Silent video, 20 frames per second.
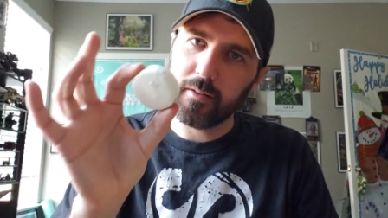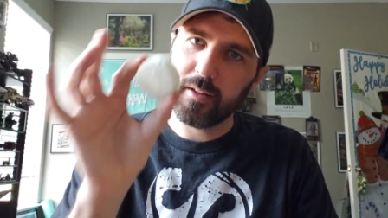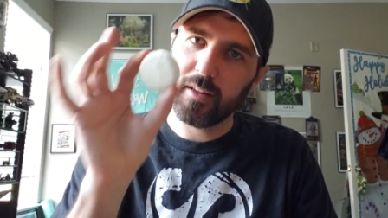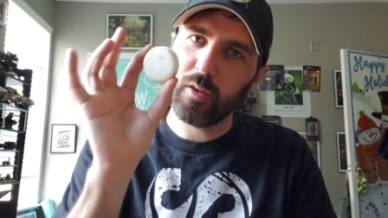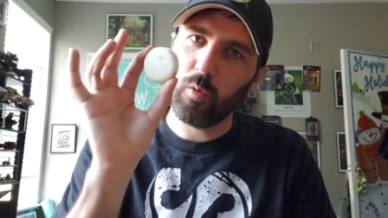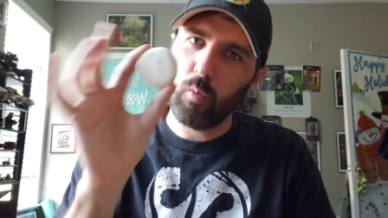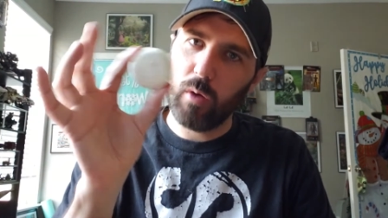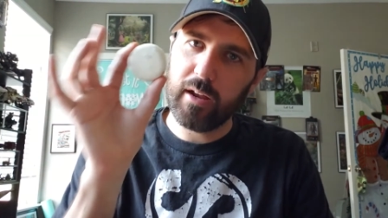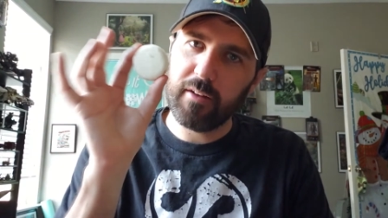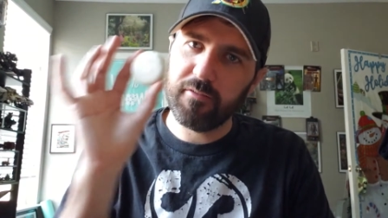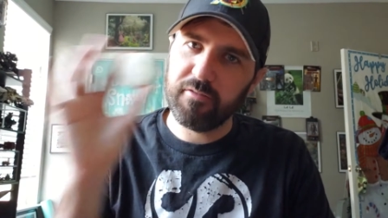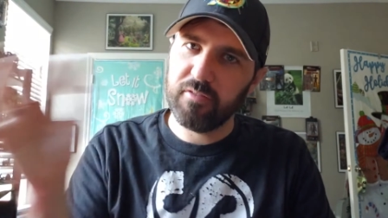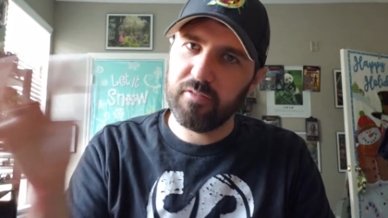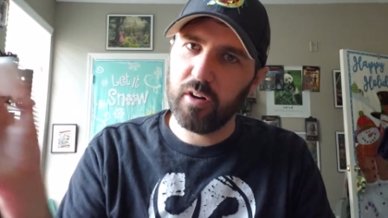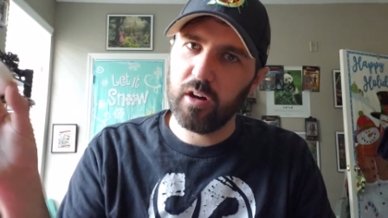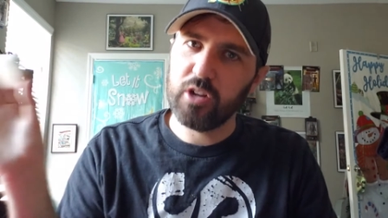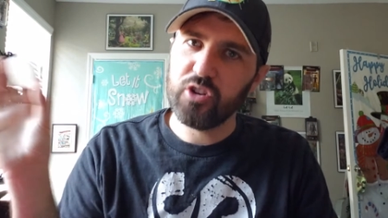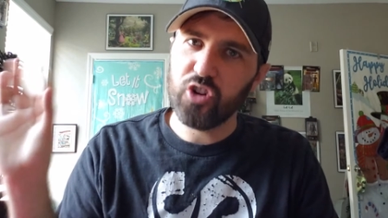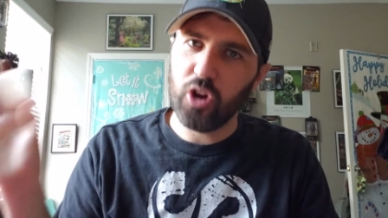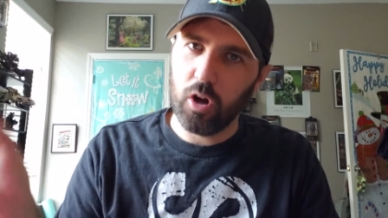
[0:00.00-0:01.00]
It's got the white
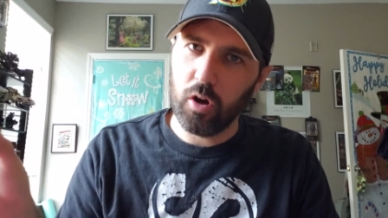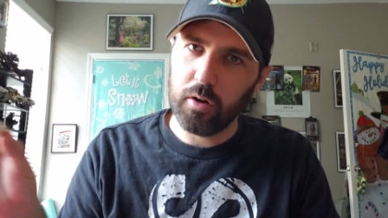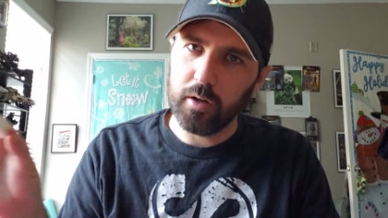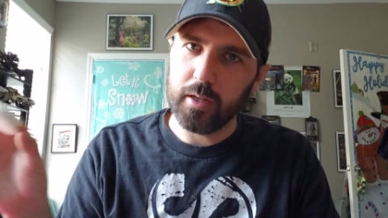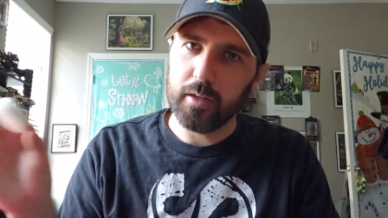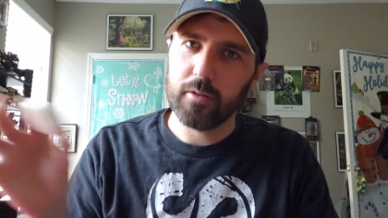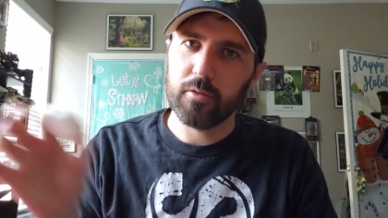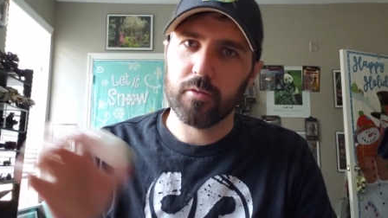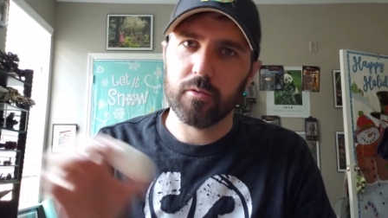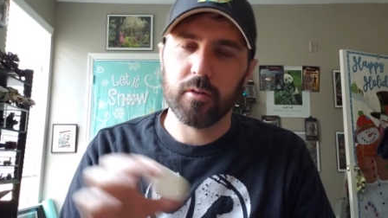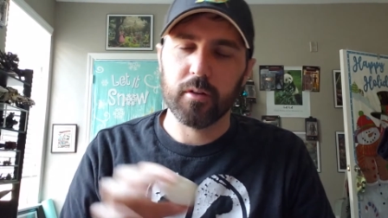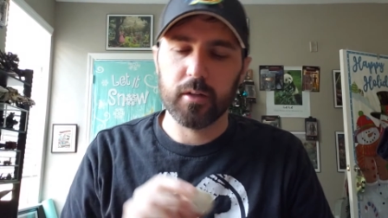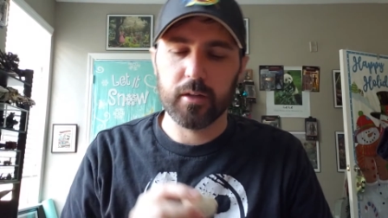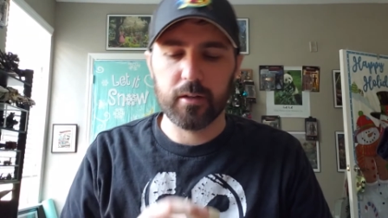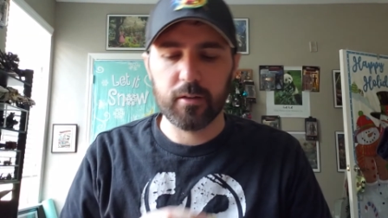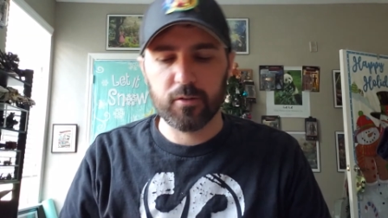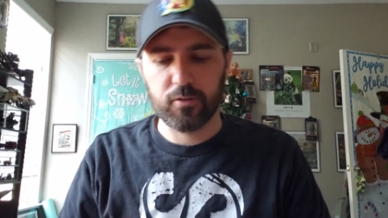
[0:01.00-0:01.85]
fudge on it, all right?